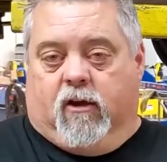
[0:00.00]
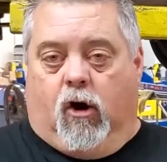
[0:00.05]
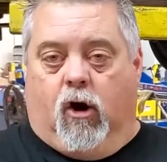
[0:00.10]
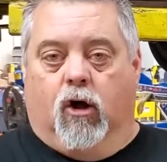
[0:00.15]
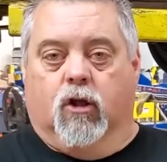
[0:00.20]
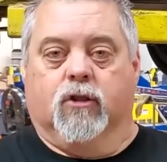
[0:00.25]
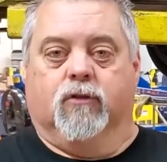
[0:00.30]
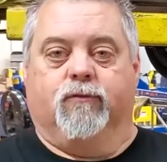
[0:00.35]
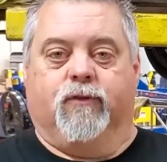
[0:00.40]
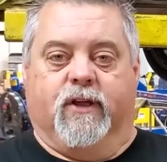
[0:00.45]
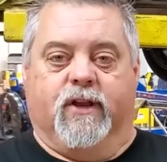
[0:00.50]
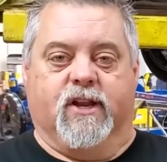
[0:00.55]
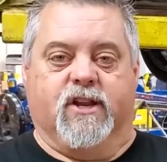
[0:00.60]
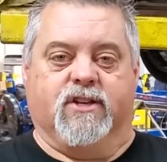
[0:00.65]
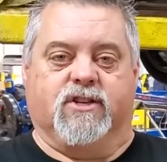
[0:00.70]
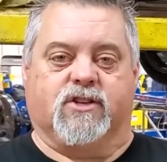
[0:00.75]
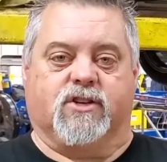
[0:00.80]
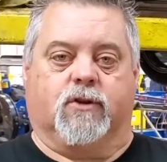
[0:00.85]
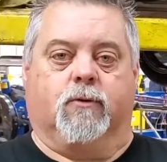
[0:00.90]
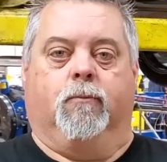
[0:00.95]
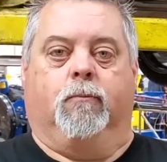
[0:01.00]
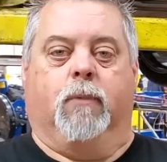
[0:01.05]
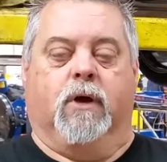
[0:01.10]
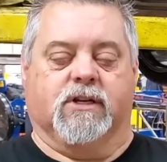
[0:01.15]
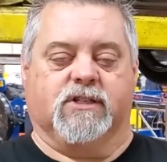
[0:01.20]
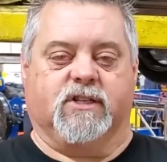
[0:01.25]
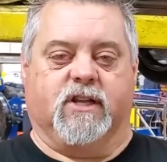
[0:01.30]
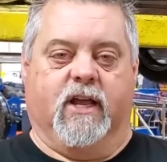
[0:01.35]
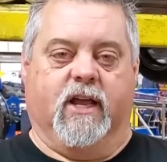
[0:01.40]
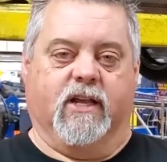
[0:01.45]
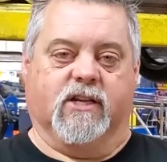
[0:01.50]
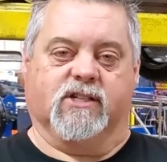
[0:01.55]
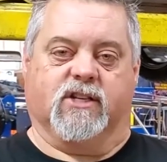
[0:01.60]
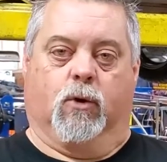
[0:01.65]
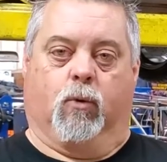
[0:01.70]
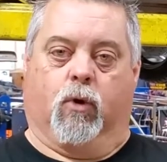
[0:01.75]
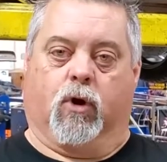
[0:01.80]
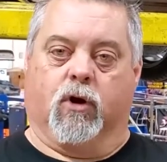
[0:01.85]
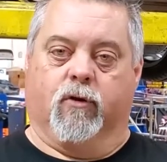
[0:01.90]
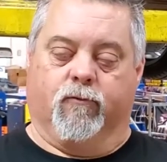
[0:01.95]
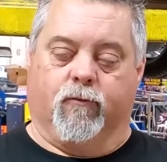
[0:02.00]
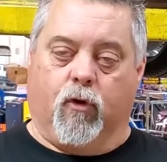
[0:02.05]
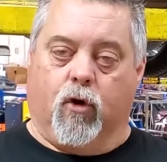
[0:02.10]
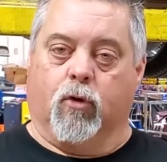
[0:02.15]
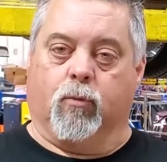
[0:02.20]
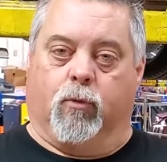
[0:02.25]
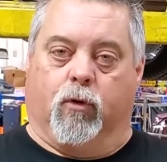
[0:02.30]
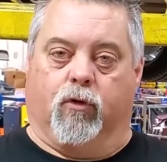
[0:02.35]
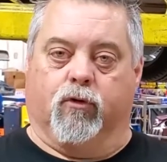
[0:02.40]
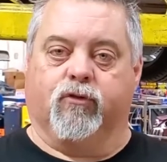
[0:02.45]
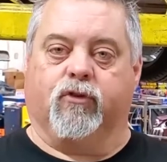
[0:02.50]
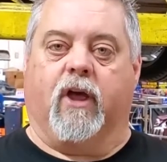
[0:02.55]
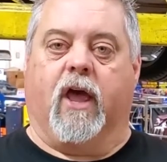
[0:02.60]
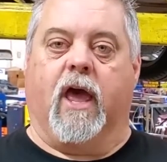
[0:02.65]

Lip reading: all the vintage Mustangs that were convertibles